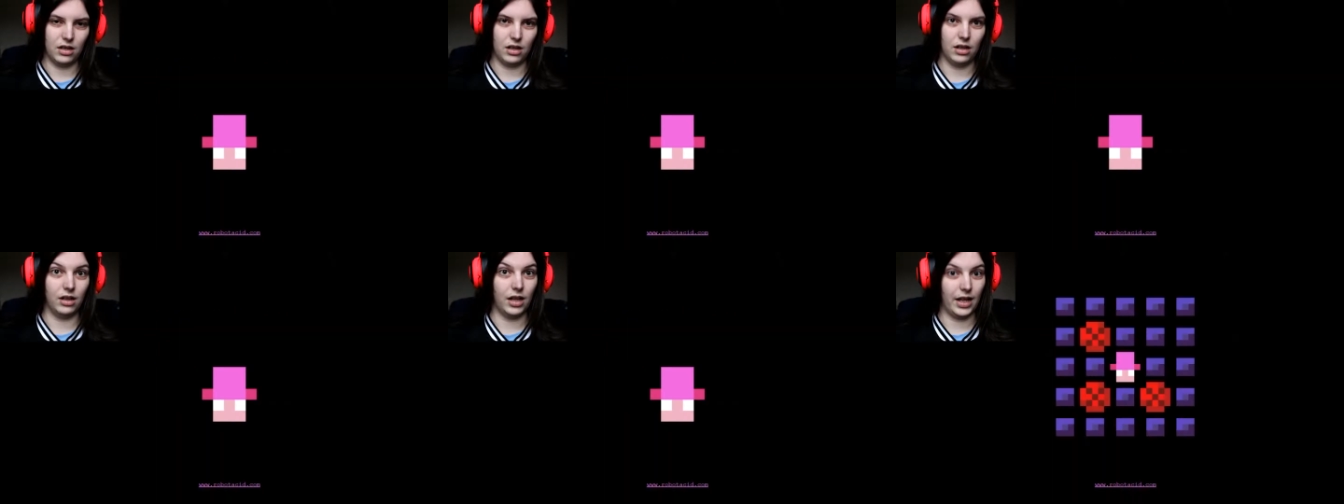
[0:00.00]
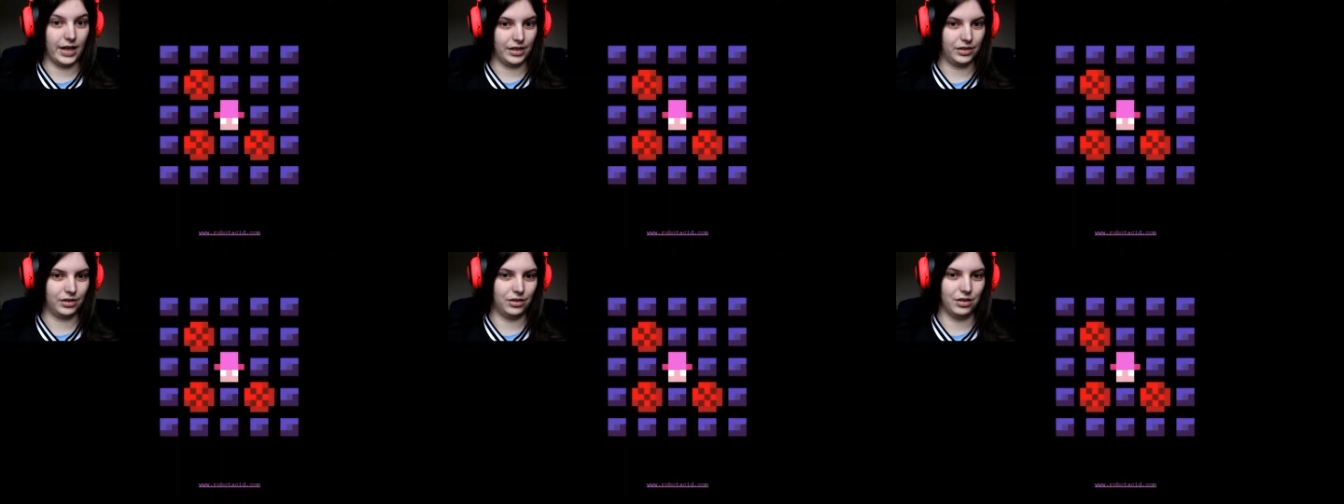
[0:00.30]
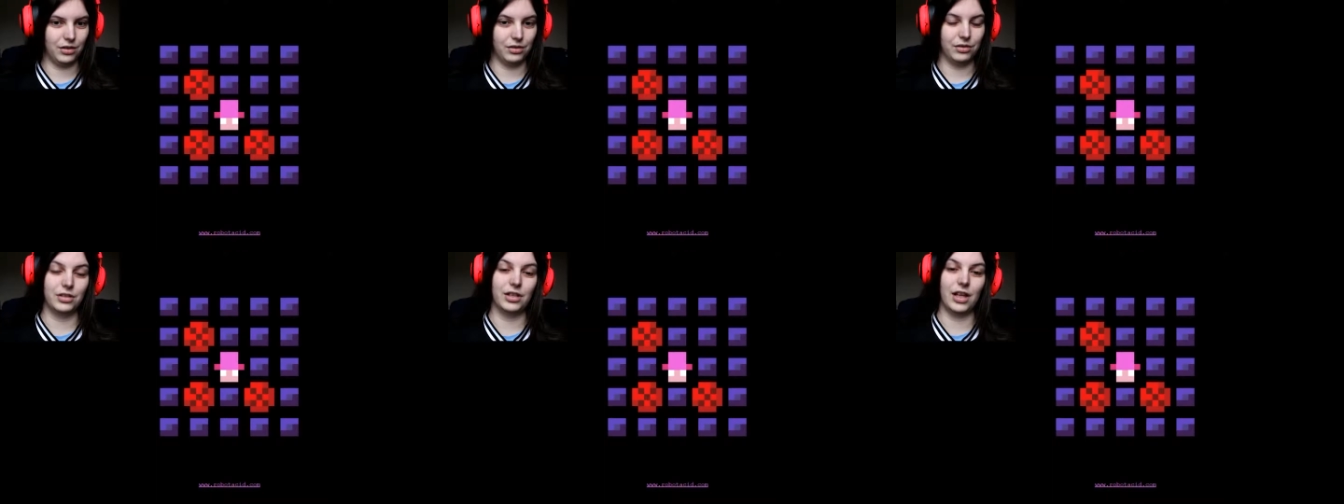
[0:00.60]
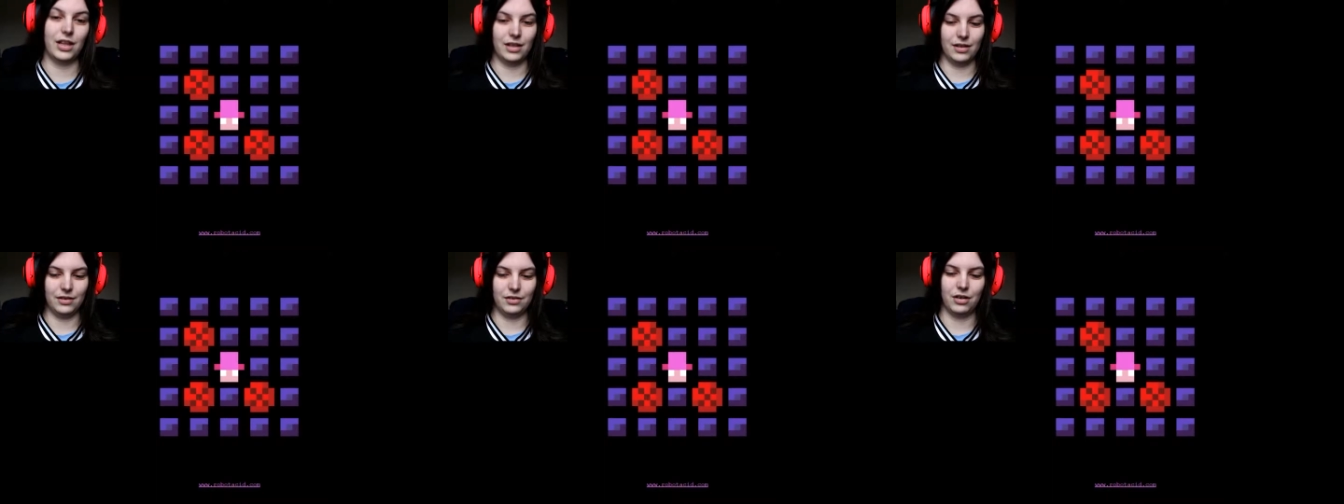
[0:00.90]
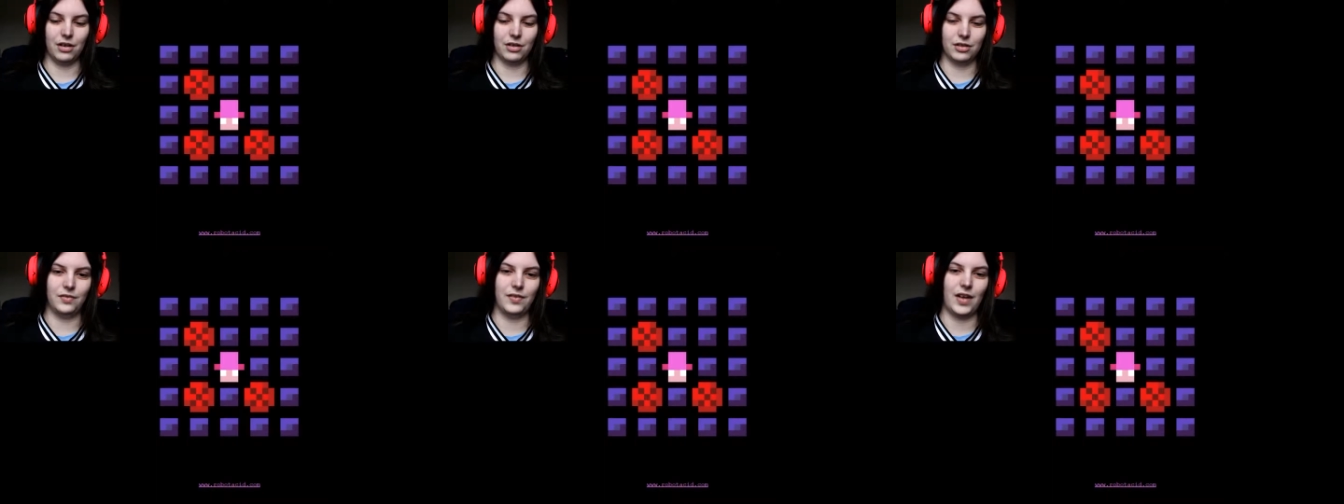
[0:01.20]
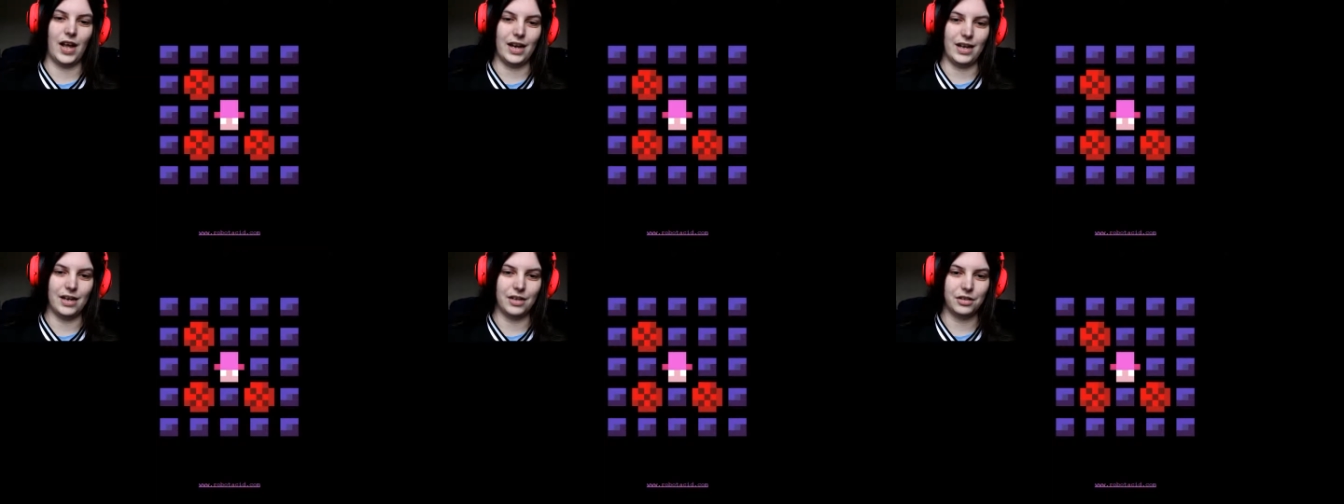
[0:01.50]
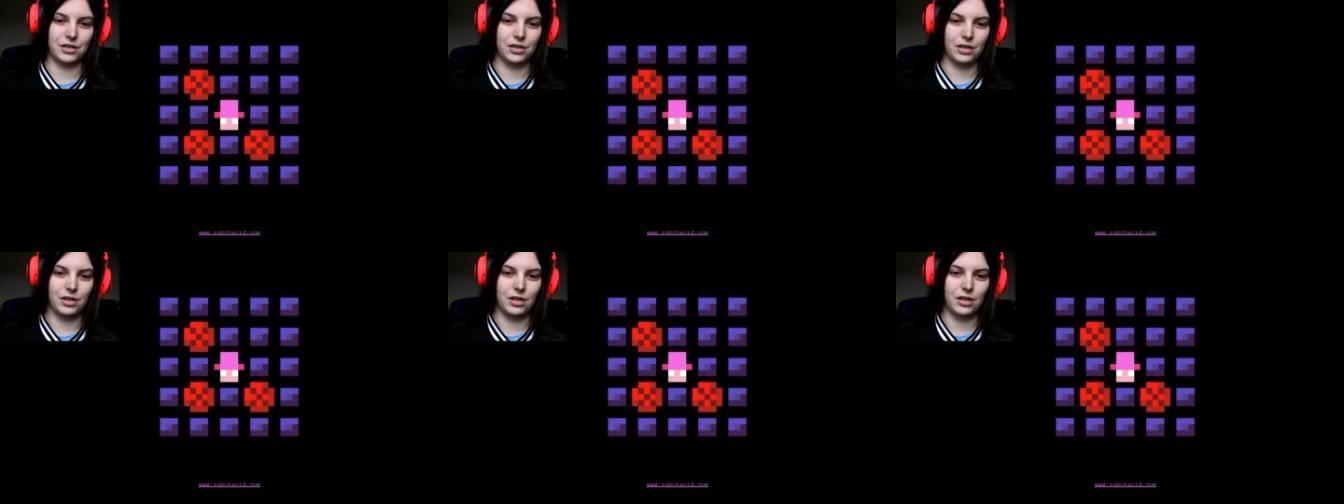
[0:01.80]
like so, so then the drugs
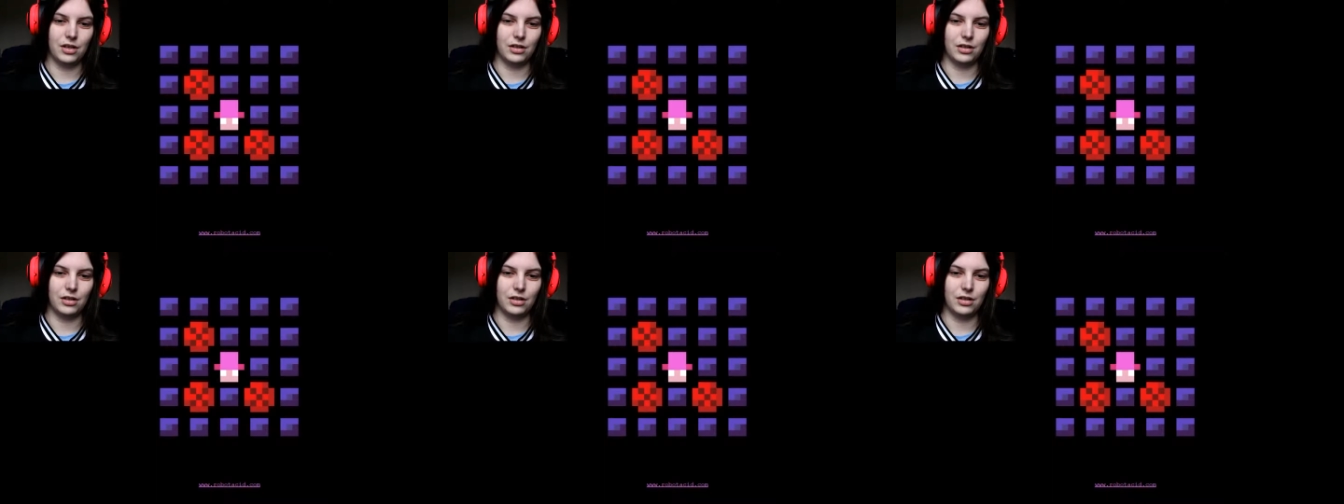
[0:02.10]
vanish.